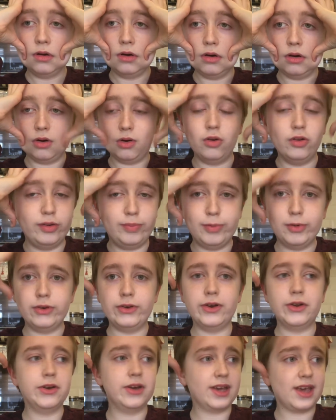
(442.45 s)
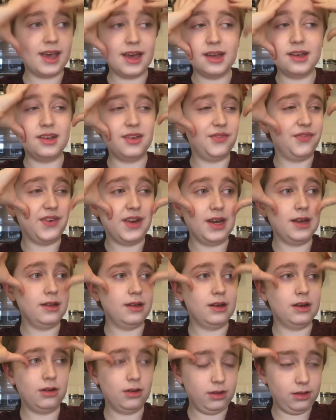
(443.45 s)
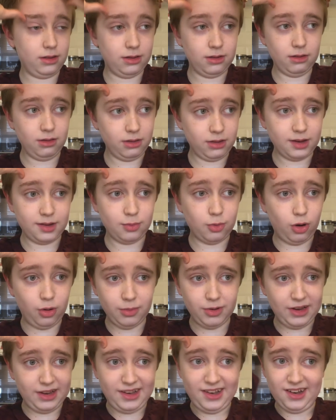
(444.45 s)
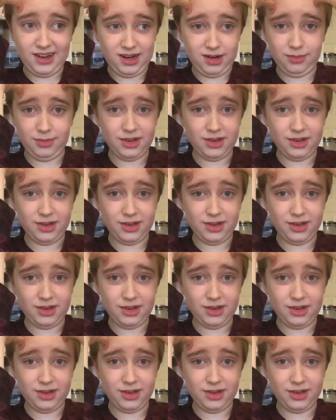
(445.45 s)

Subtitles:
a husband and a kids are feeling at this moment in time.